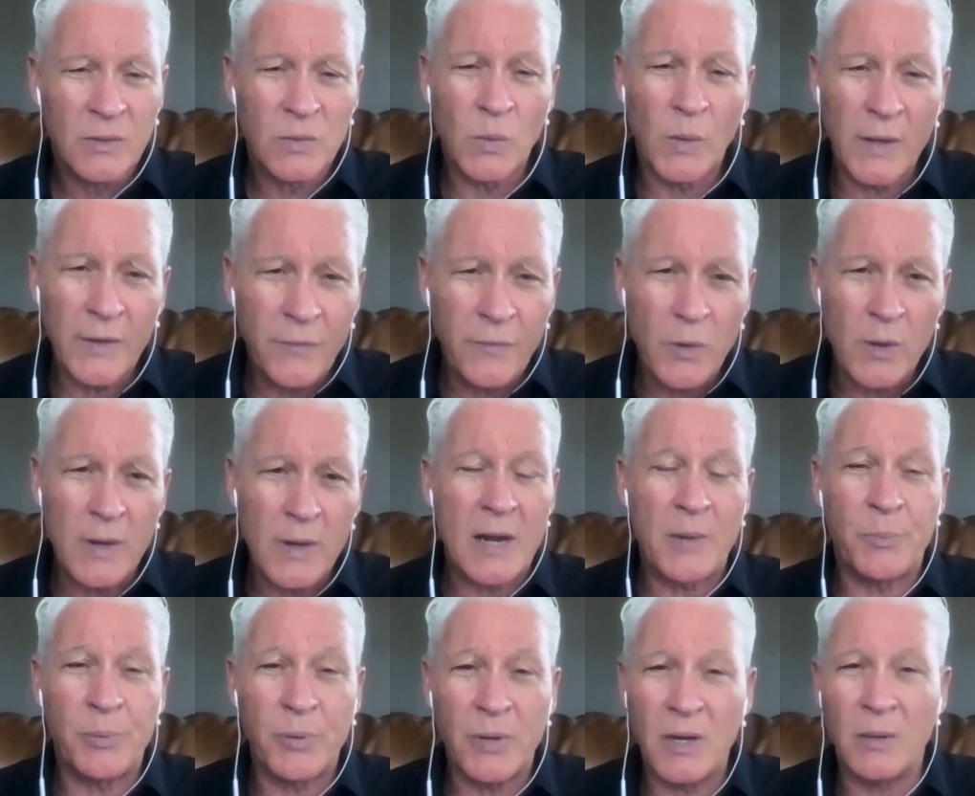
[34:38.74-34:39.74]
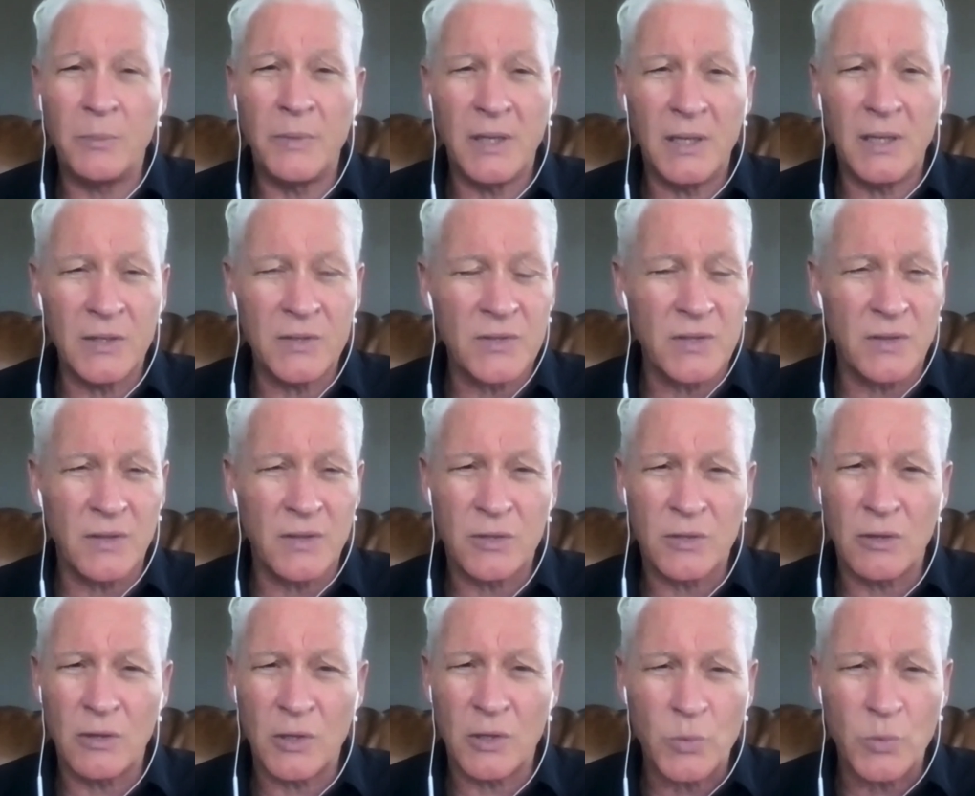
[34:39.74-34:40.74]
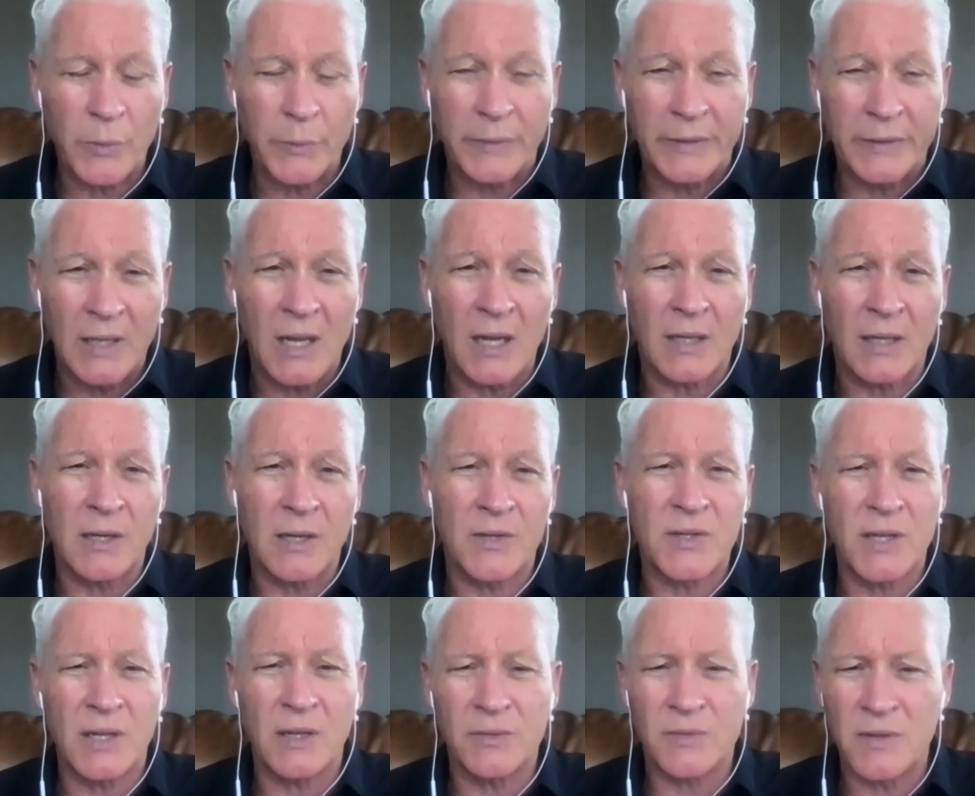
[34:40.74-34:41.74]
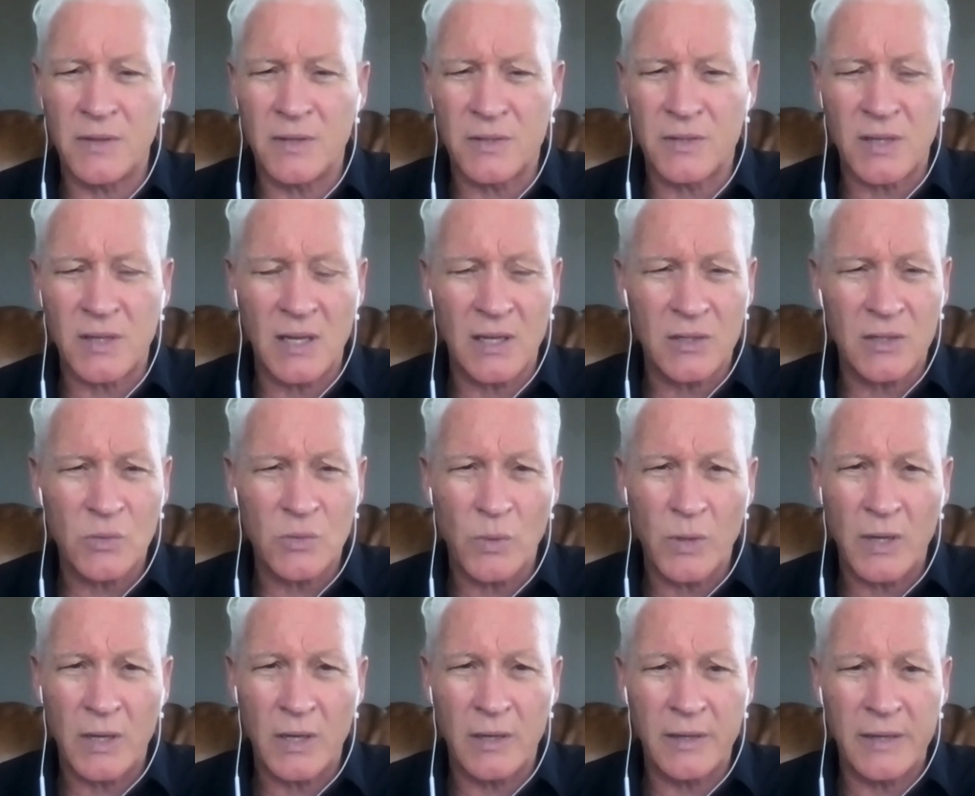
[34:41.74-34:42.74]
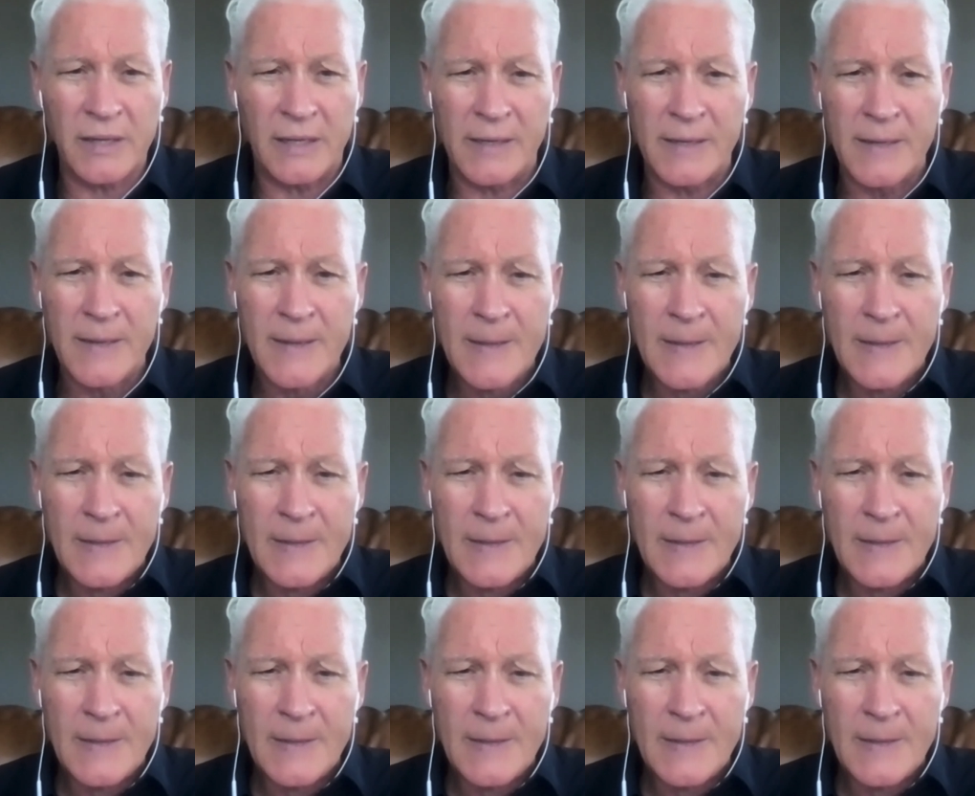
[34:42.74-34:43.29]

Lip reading: 24-hour prayer meetings at the church where we'd lock ourselves in the sanctuary. And